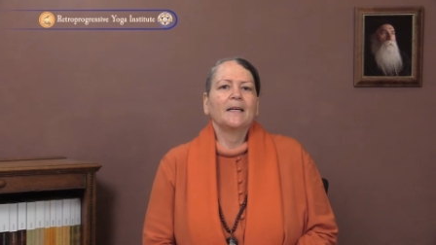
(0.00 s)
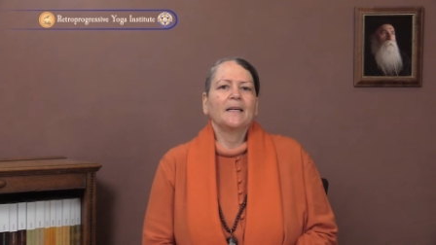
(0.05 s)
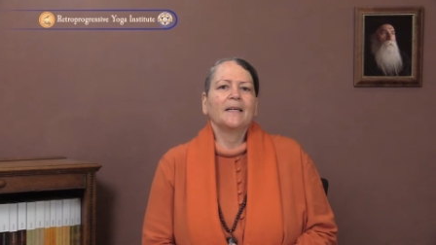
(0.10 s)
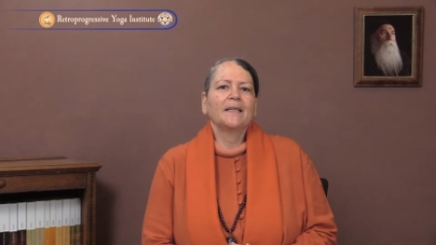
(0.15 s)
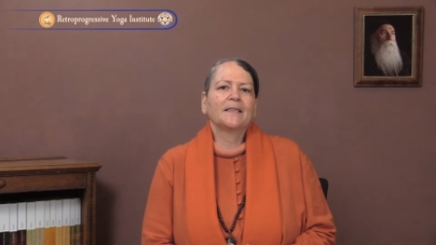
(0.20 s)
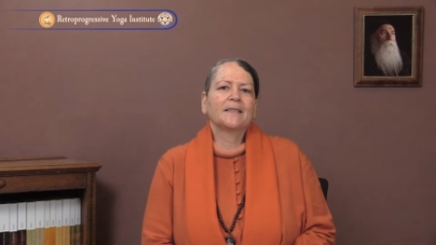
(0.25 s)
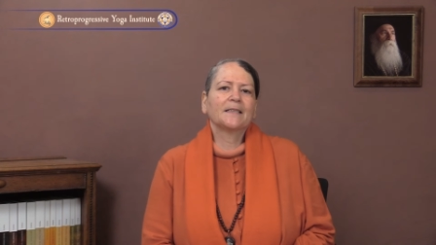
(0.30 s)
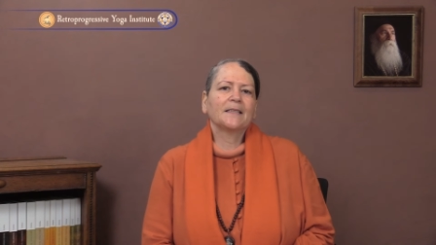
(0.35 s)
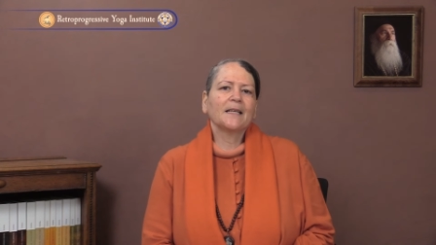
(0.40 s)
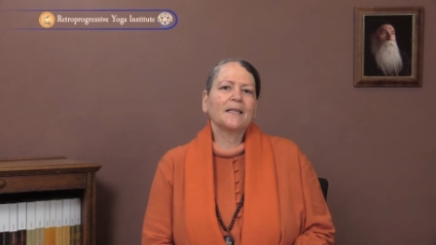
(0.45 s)

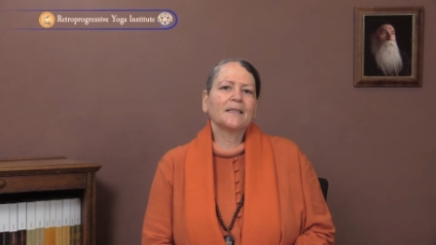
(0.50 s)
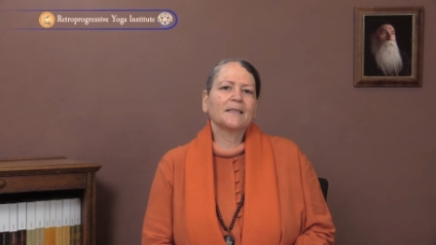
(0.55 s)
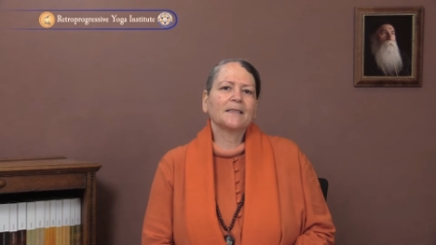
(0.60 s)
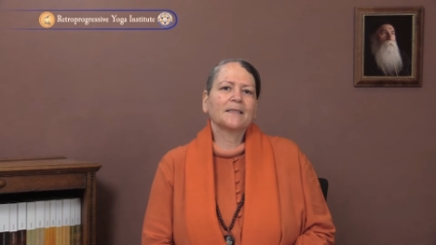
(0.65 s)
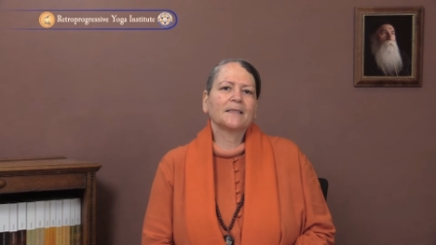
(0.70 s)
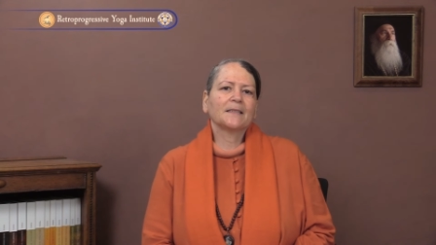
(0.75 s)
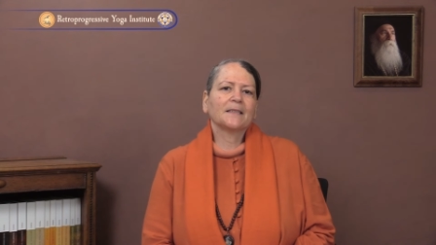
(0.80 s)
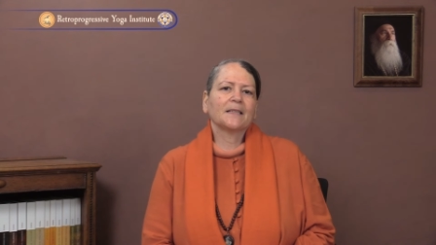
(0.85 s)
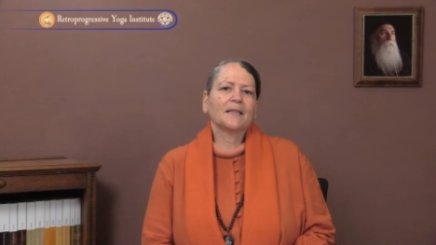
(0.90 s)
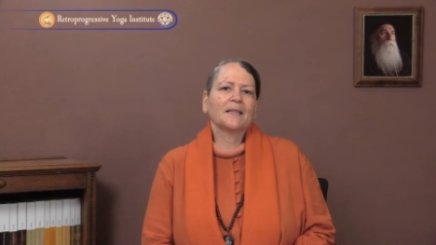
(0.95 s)
He
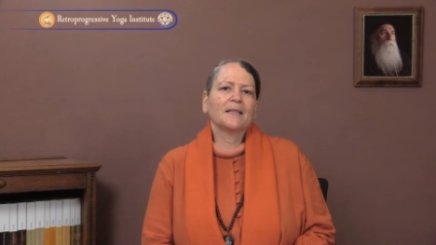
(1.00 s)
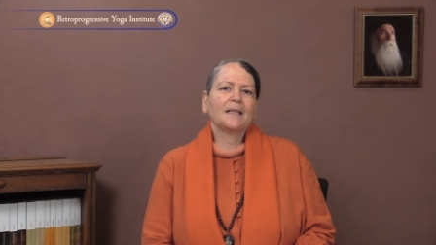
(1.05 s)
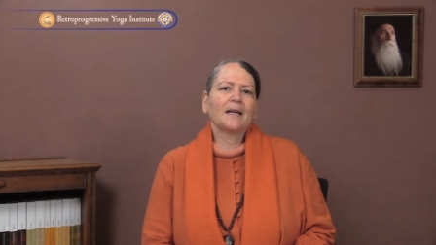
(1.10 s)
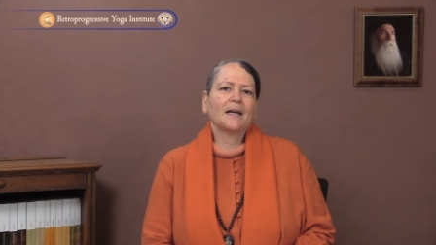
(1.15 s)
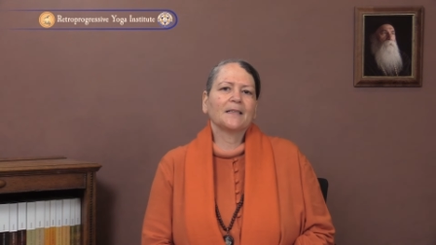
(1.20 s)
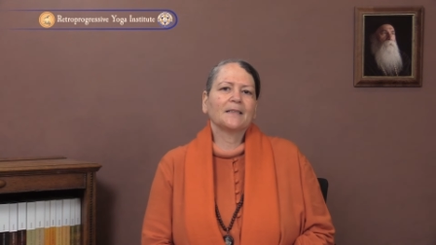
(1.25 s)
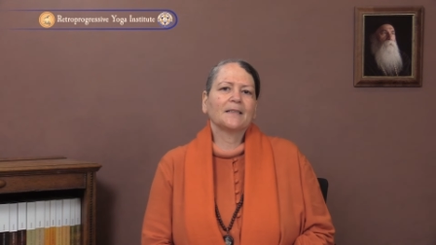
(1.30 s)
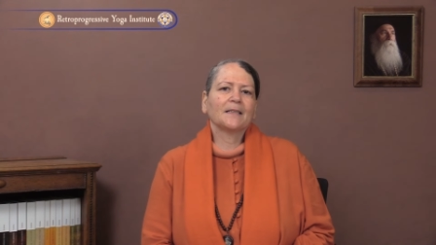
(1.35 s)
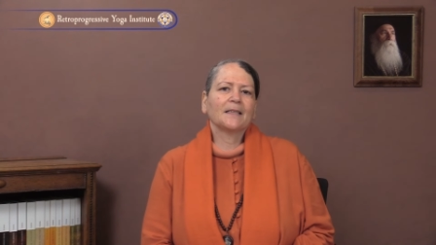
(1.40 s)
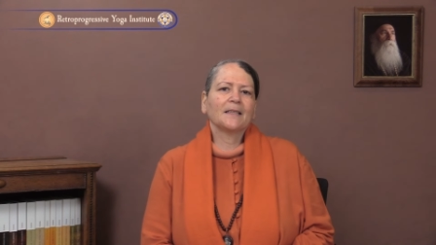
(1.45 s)
says
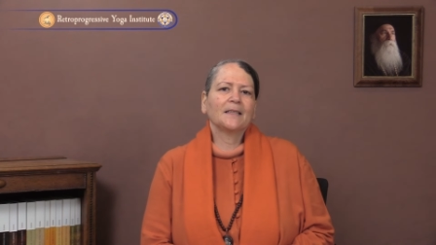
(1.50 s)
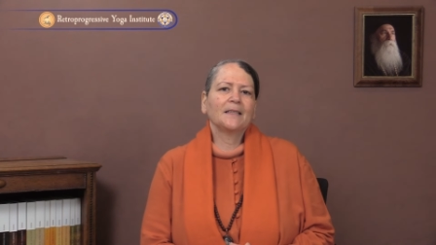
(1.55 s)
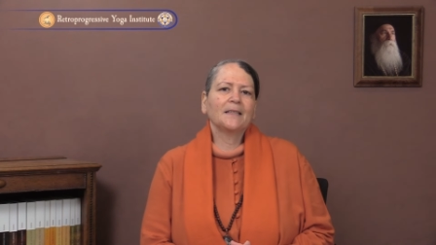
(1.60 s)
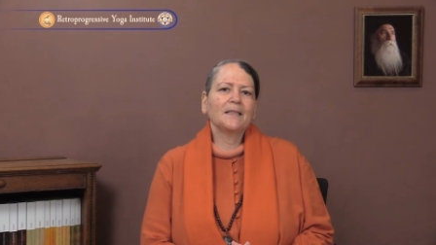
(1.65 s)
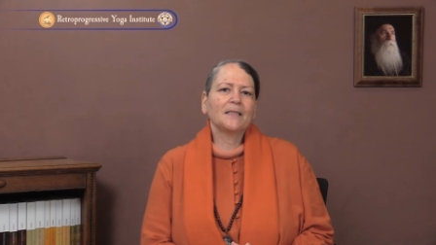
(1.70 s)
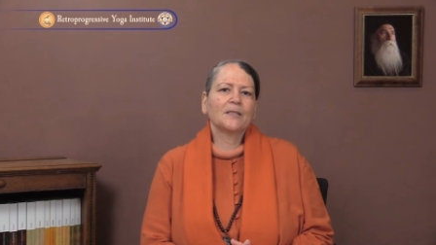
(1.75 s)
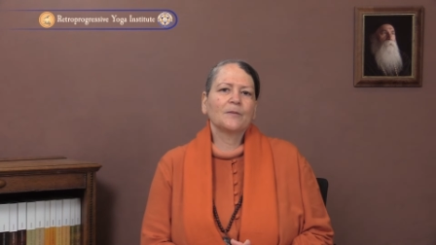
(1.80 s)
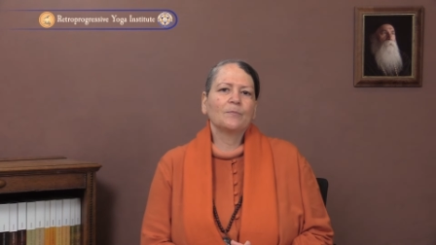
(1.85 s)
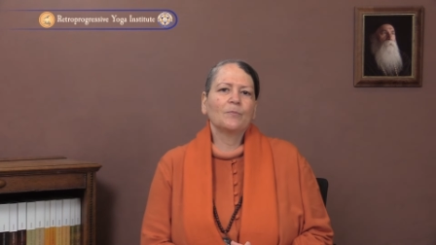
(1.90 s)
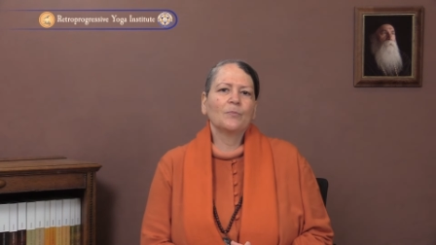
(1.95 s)
that
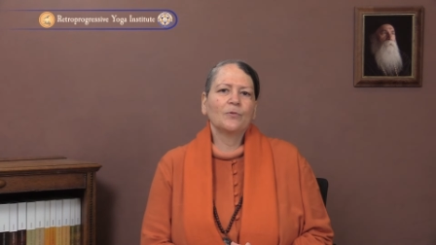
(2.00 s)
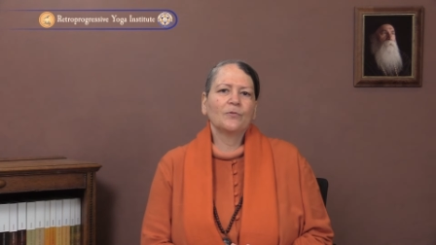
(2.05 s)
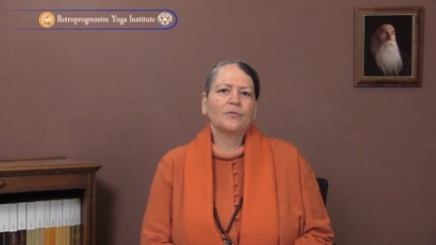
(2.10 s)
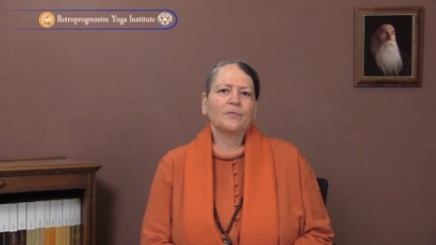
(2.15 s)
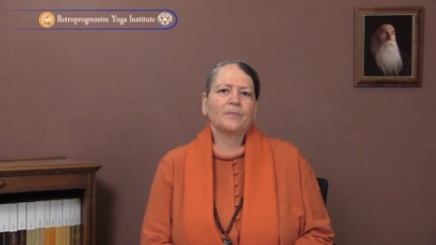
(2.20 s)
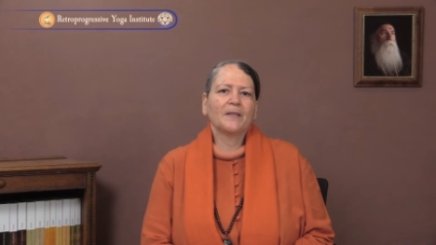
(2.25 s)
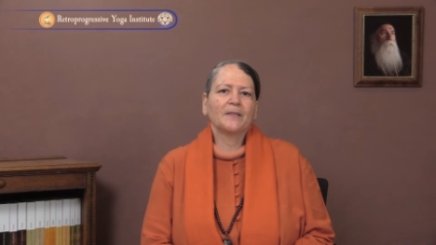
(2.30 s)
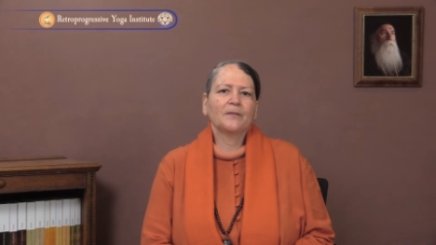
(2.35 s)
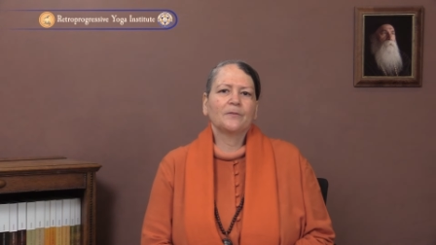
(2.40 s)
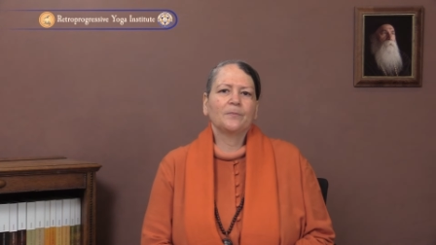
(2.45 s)
this
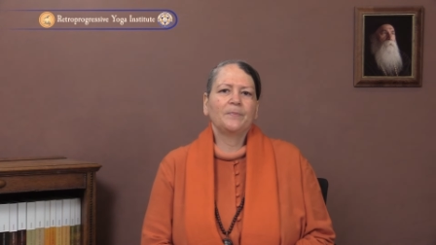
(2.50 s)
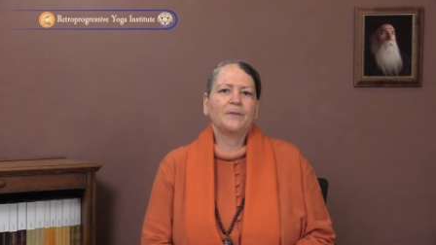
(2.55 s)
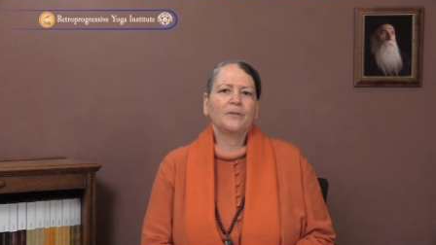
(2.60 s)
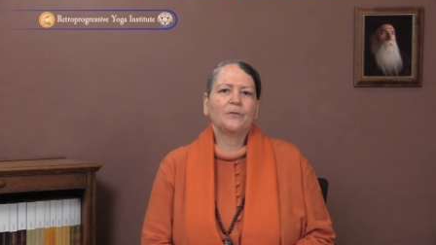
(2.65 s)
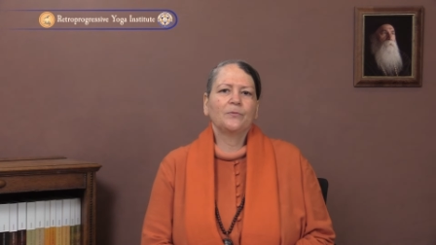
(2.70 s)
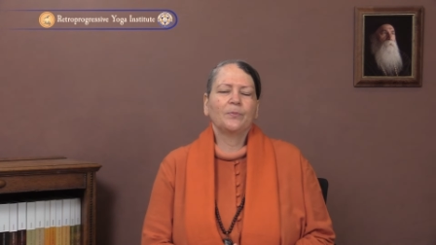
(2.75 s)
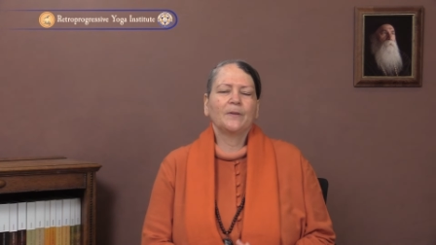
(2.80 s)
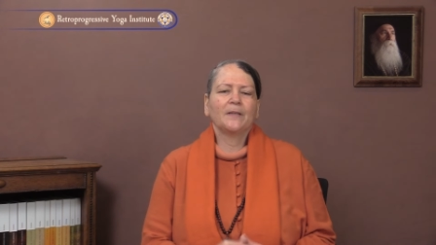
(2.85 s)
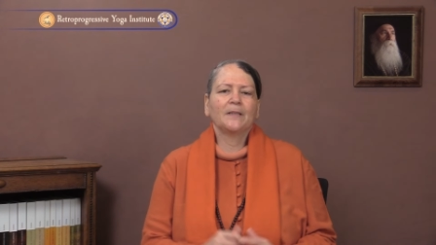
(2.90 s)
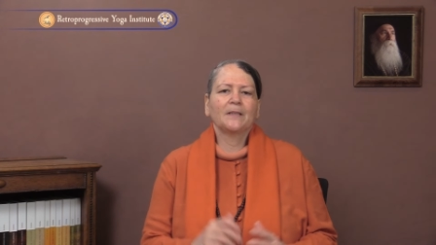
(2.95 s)
movement
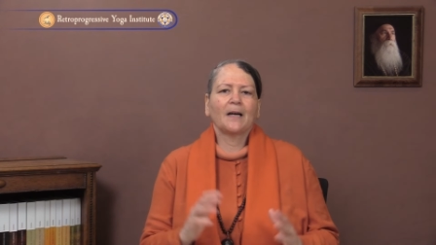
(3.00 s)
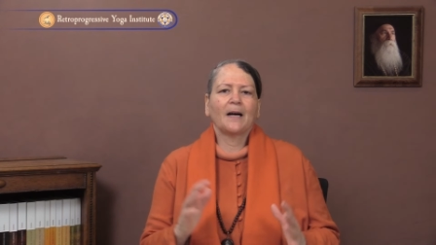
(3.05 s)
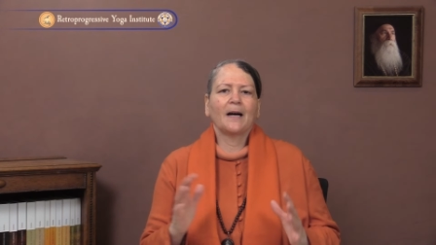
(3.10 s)
between